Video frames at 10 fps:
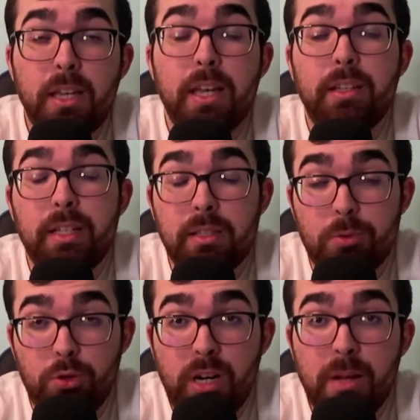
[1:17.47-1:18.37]
Hit that
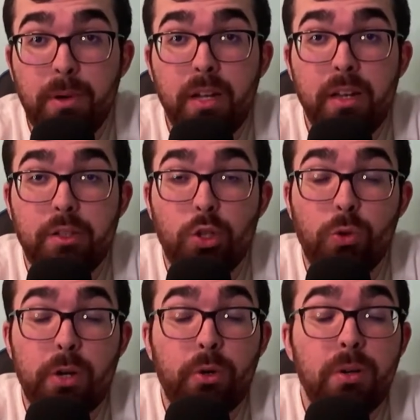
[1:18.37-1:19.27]
subscribe button. It's a
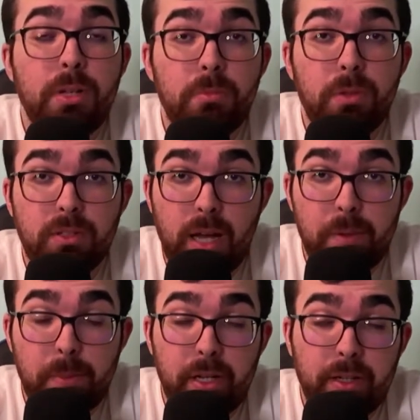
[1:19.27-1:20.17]
great or a miserable time,
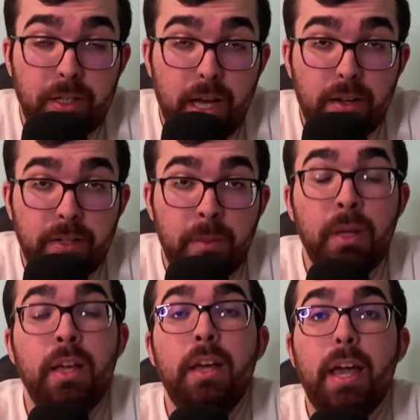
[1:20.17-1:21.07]
depending on the outcome.
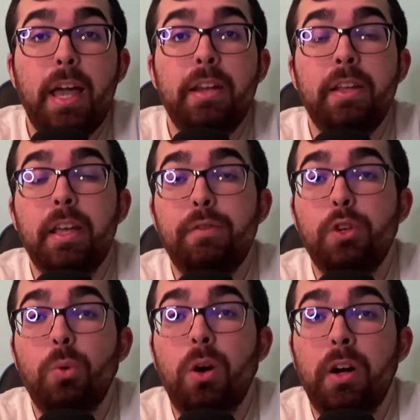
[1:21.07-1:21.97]
And if
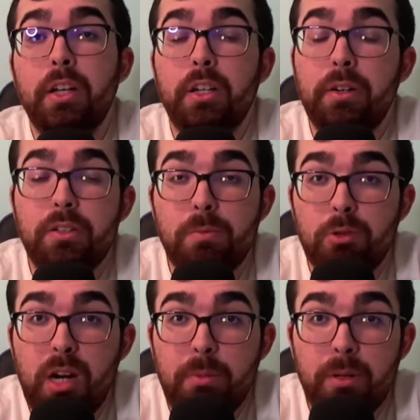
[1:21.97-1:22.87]
you are a current
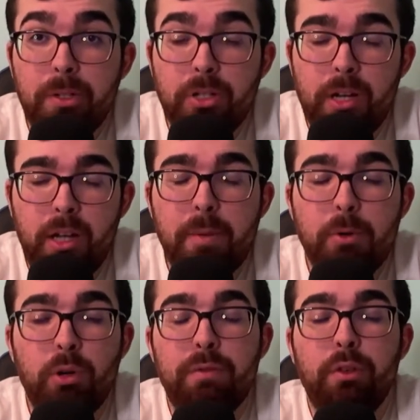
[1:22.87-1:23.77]
subscriber of the channel, I am
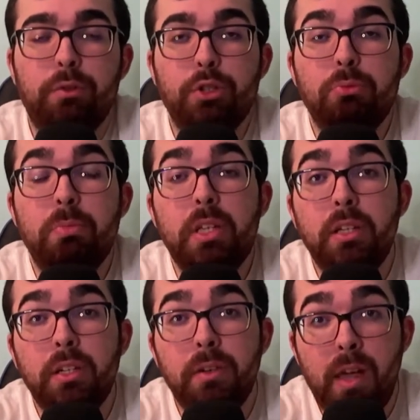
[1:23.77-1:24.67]
grateful for you being
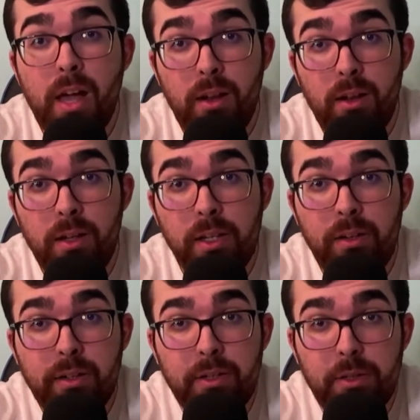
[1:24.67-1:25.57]
here that long and
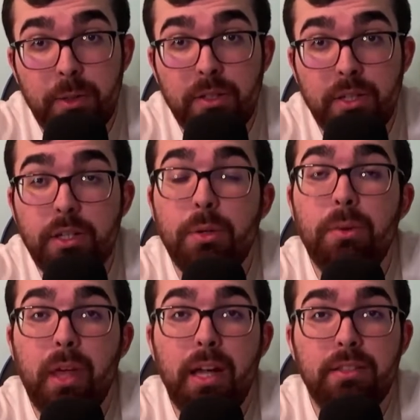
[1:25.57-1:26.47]
looking to continue
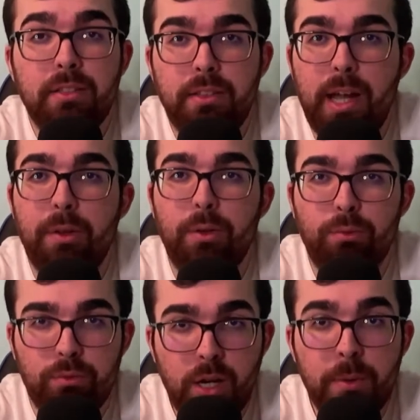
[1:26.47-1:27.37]
that down the
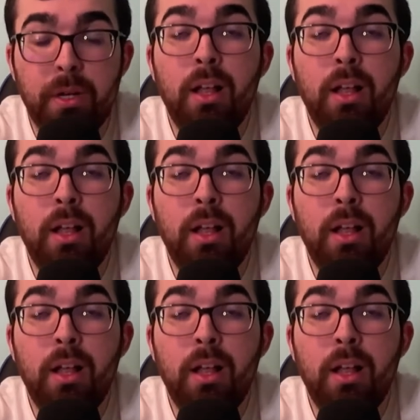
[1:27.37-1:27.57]
road.